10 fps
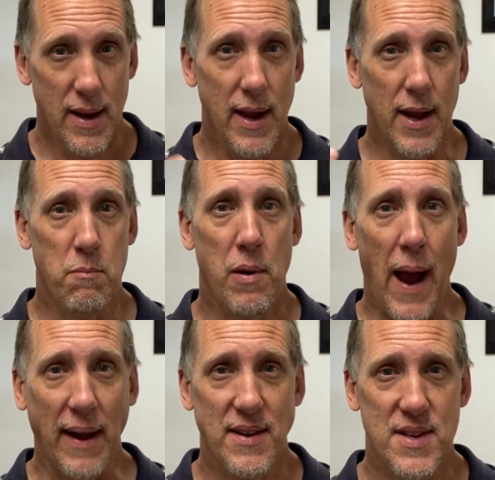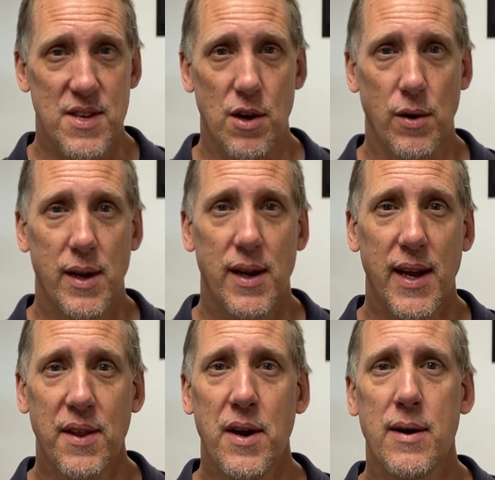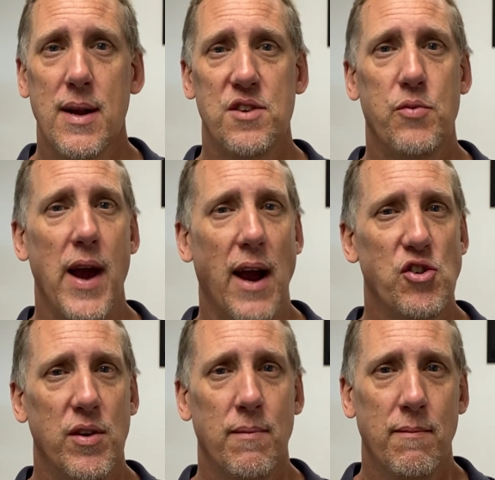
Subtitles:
and practice. So get their honest reaction.